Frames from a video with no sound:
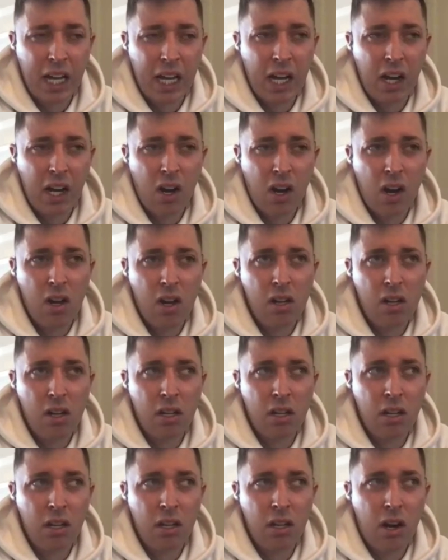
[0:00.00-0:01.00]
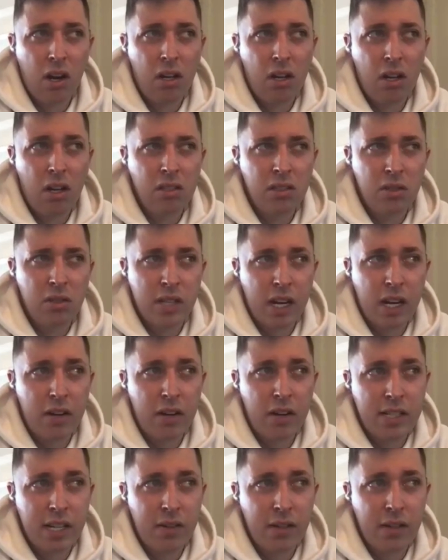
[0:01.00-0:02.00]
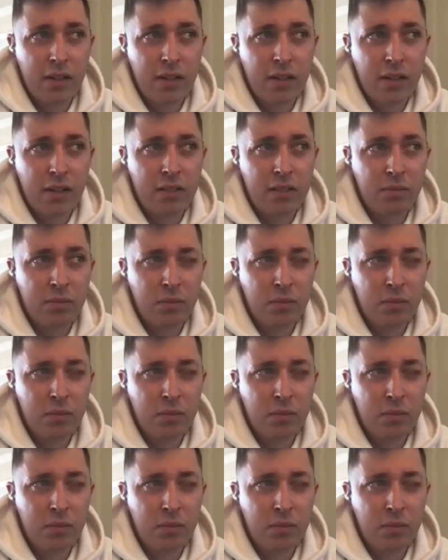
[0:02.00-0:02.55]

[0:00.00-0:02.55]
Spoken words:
all those areas out in